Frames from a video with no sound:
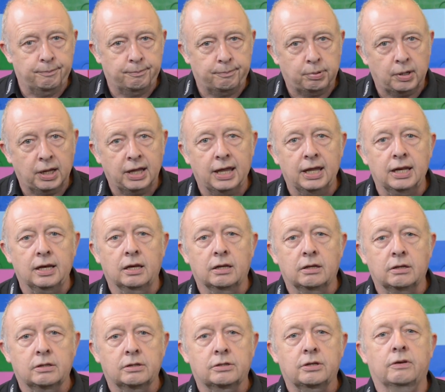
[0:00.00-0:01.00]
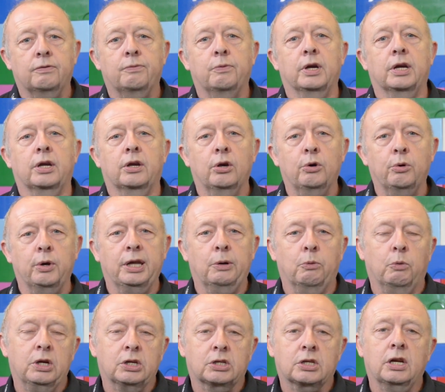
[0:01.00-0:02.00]
play-in software GUI,
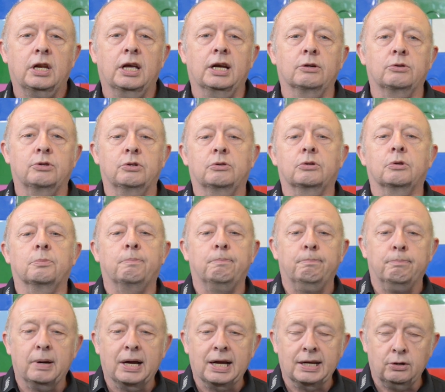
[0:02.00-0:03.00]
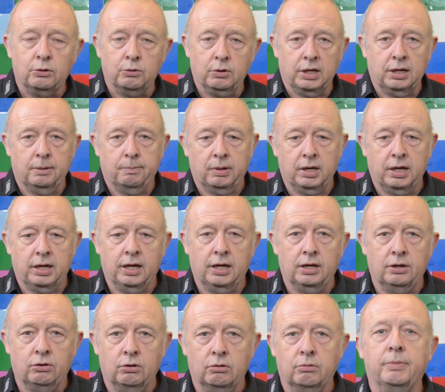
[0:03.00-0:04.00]
which allows you to manually play
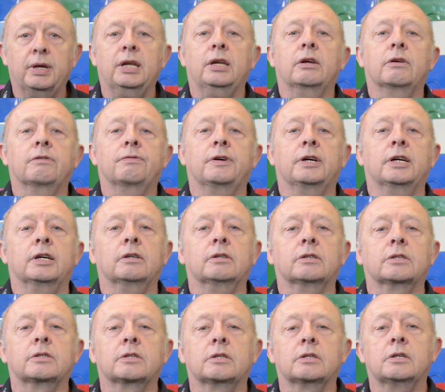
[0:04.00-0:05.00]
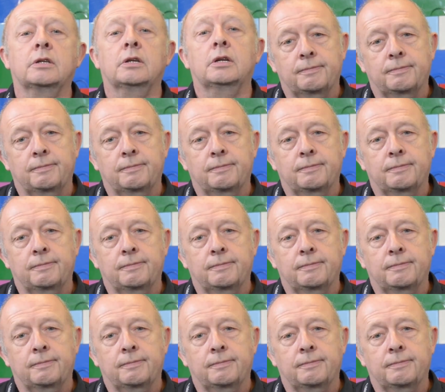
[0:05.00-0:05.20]
in your media files.